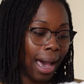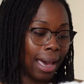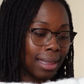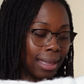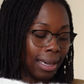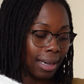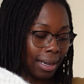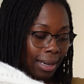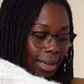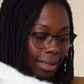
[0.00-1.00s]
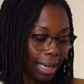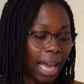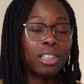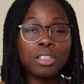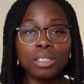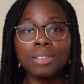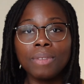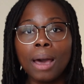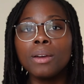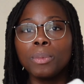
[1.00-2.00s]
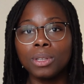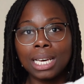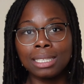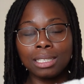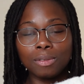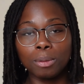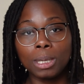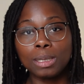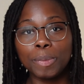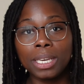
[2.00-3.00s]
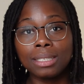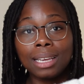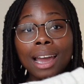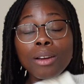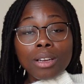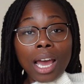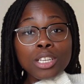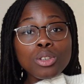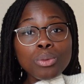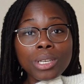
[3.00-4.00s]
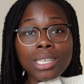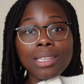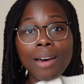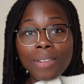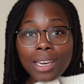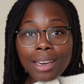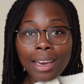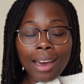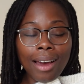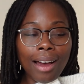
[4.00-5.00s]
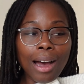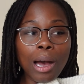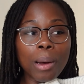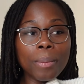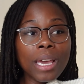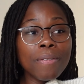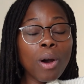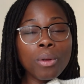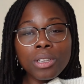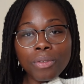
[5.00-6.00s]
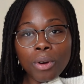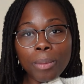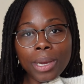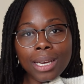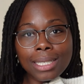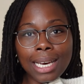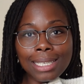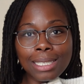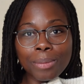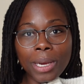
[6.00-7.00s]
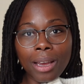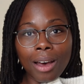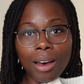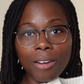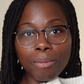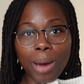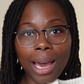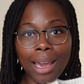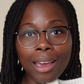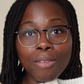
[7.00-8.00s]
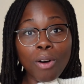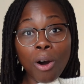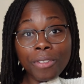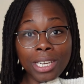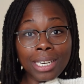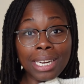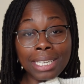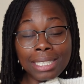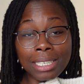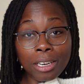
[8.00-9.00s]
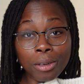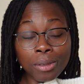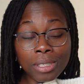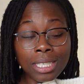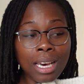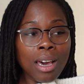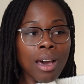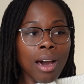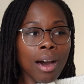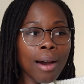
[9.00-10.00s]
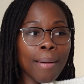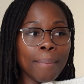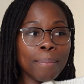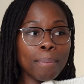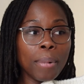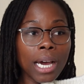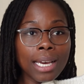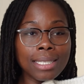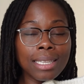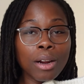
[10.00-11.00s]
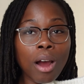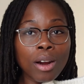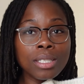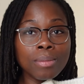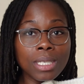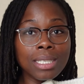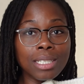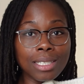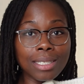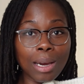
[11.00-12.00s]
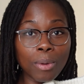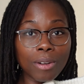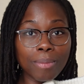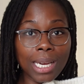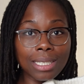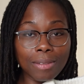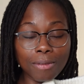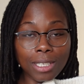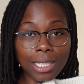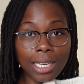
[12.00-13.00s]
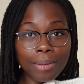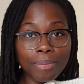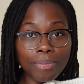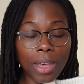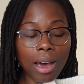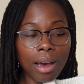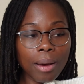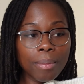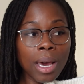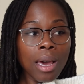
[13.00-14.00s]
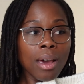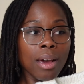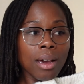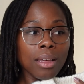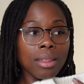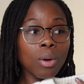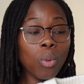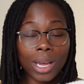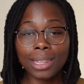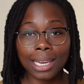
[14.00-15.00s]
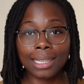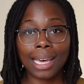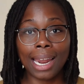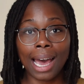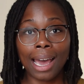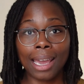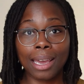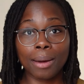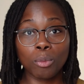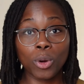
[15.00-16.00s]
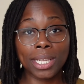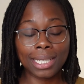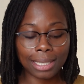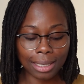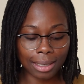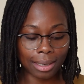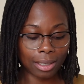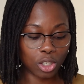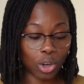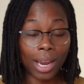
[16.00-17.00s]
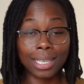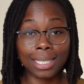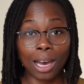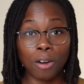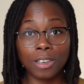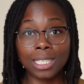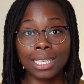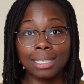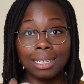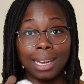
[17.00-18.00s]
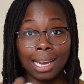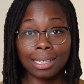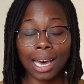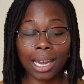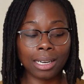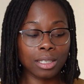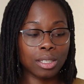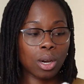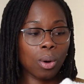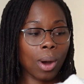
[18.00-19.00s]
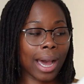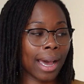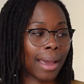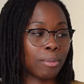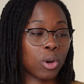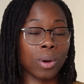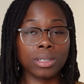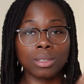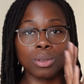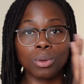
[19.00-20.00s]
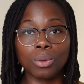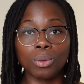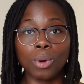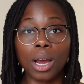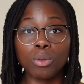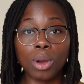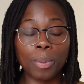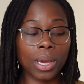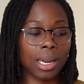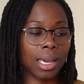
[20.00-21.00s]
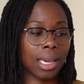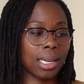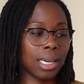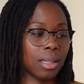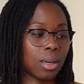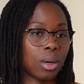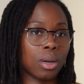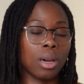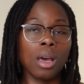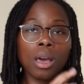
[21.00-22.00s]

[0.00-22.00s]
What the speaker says: I think I learned some valuable lessons from this piece. I do really love it, if only for it being a testament of my evolving knitting skills. But there are some decisions I would have made differently. The one thing that I am willing to try to salvage is the neckline. So I'm going to unrip it and either